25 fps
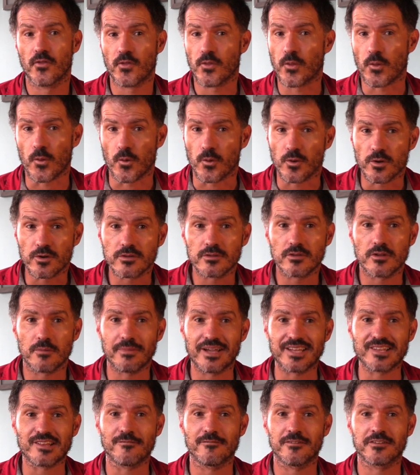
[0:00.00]
Third, the
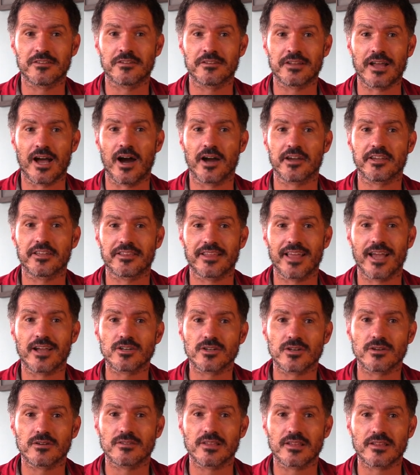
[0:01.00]
magnificent
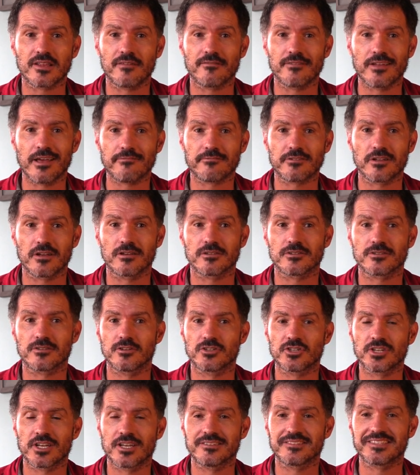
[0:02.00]
architecture that they've left us,
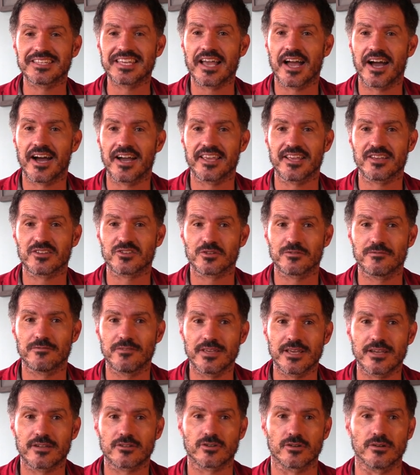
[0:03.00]
such as the Hagia
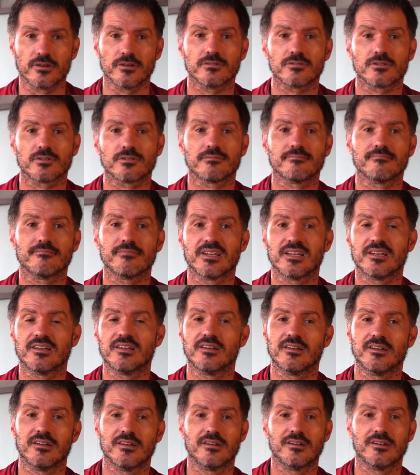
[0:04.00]
Sophia Church.
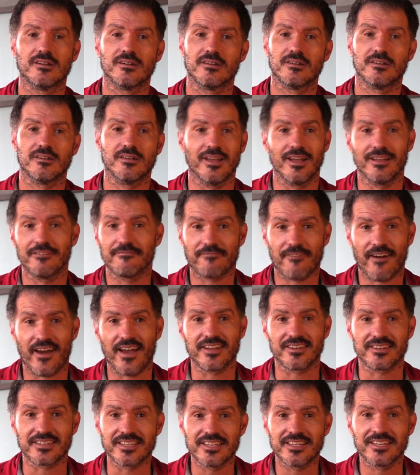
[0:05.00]
And
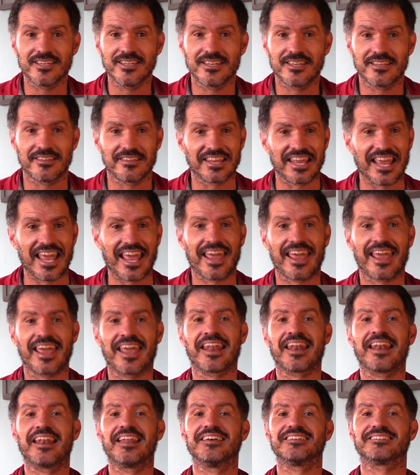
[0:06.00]
finally, in the
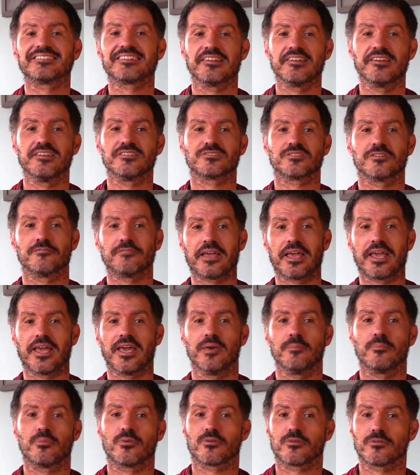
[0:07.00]
endless list of
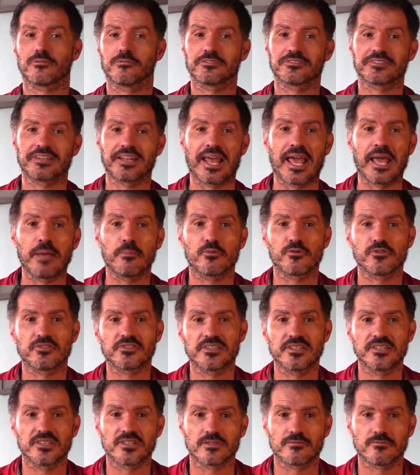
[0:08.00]
emperors and
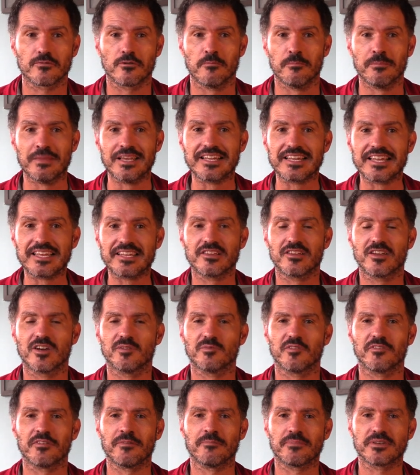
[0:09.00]
empresses of a
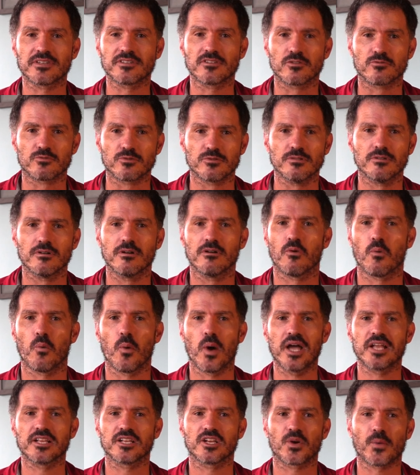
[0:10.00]
millennium of imperial rule,
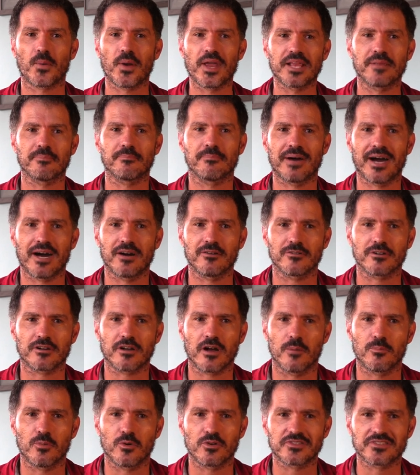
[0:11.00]
one great power
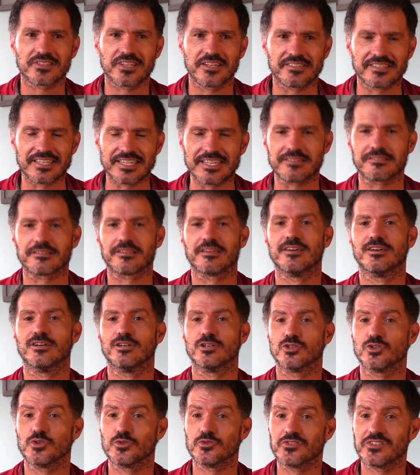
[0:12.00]
couple stands out
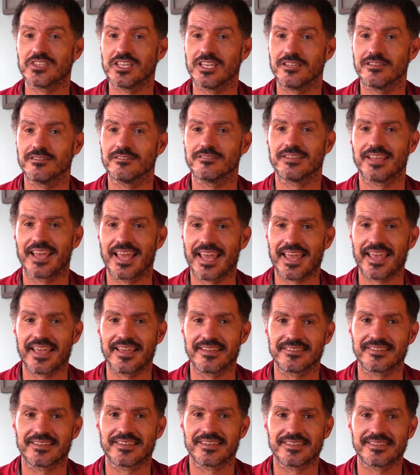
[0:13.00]
Justinian
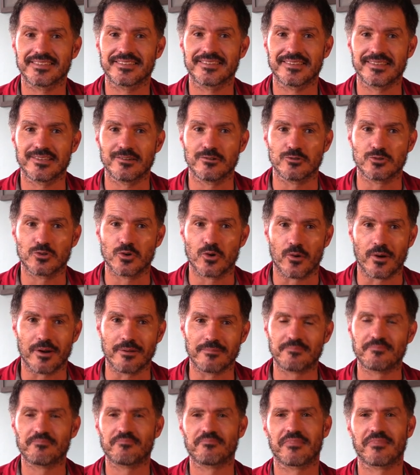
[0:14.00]
and Theodora.